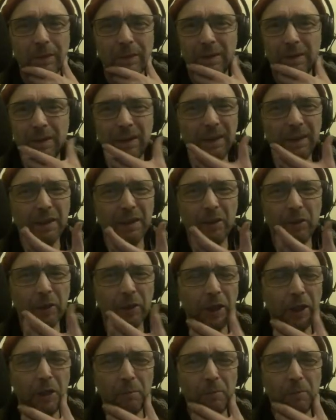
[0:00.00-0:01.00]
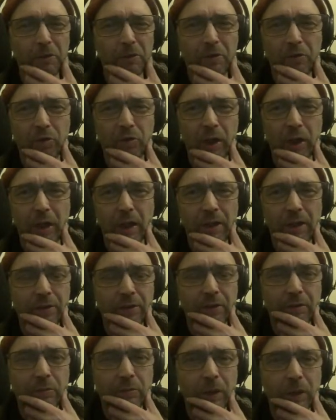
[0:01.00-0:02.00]
humor's
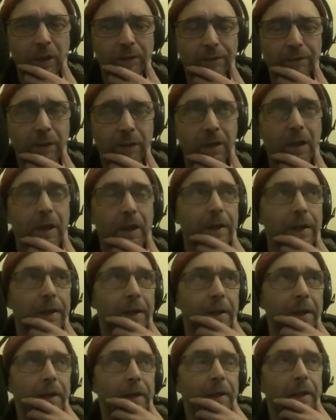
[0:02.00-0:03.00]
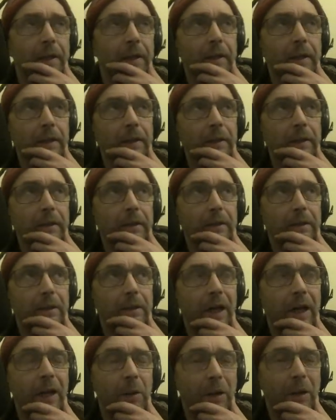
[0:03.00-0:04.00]
changed and what have you.
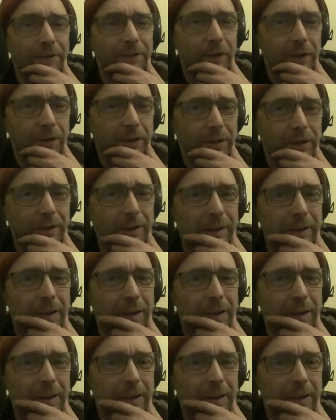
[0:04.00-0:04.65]
However,